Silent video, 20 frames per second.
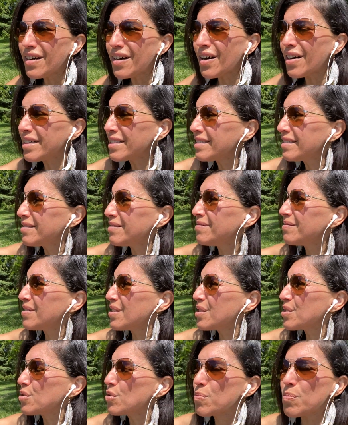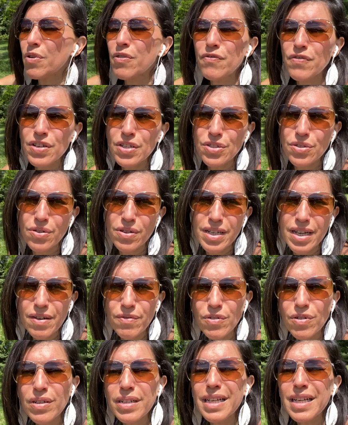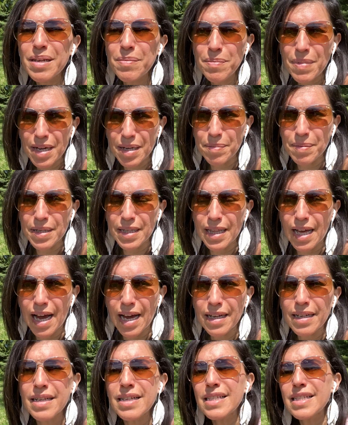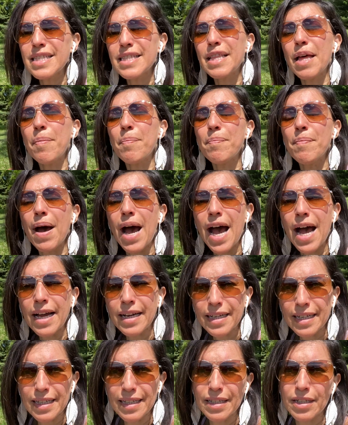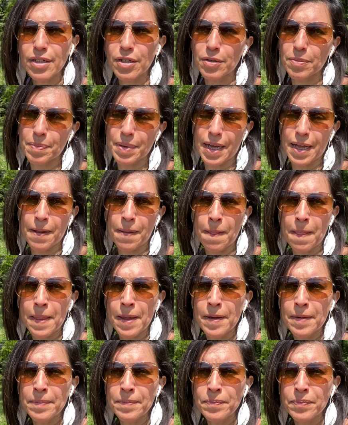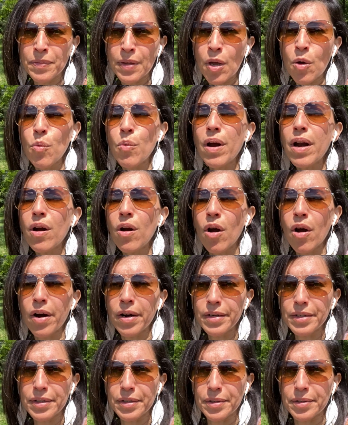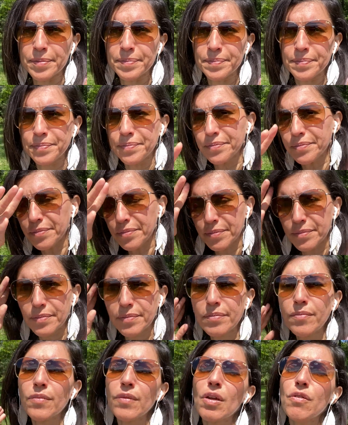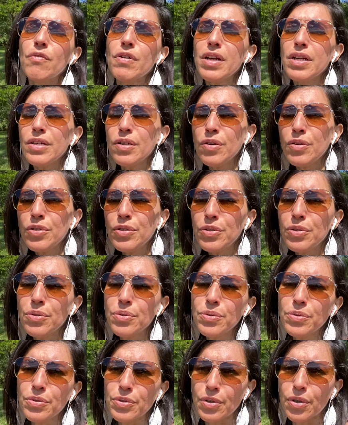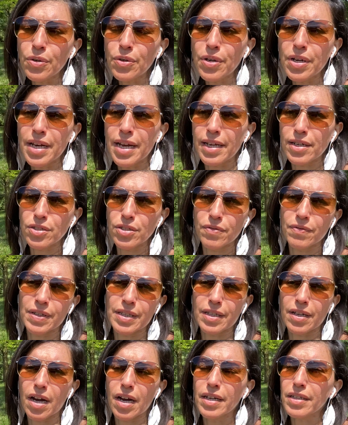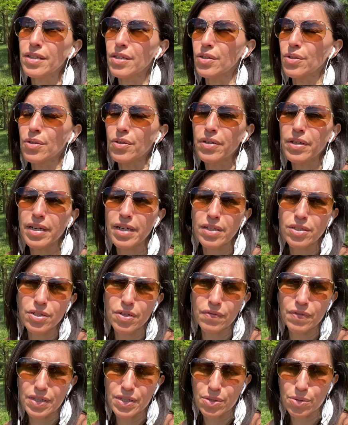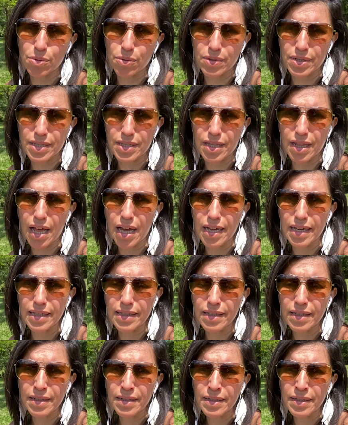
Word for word: On the superficial level, it might be that step back a little bit. Where are you? Where are you, your connection with Gaia, your connection with Source Light?